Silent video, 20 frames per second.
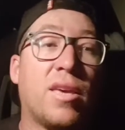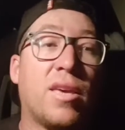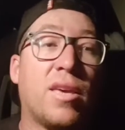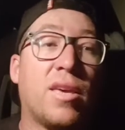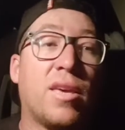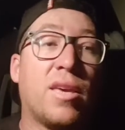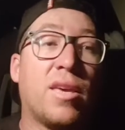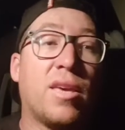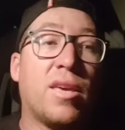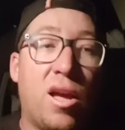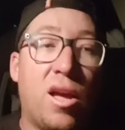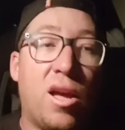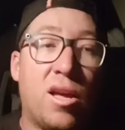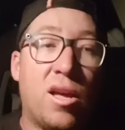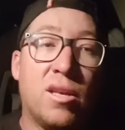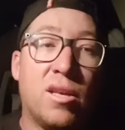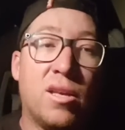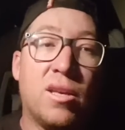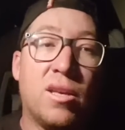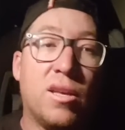but the
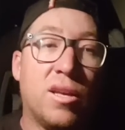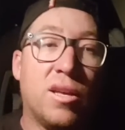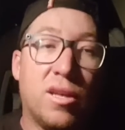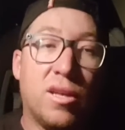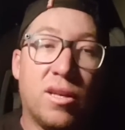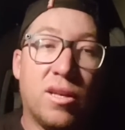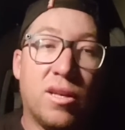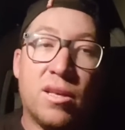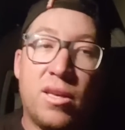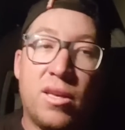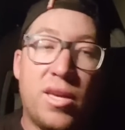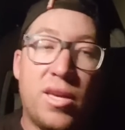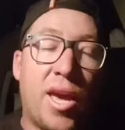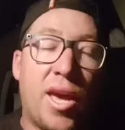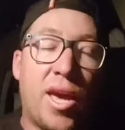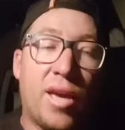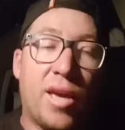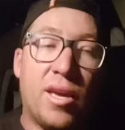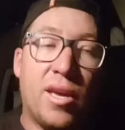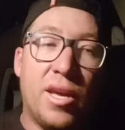car,
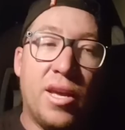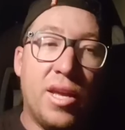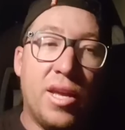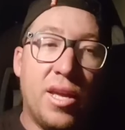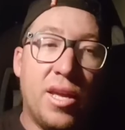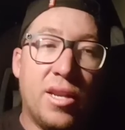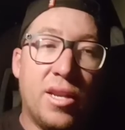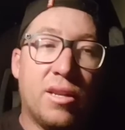yeah,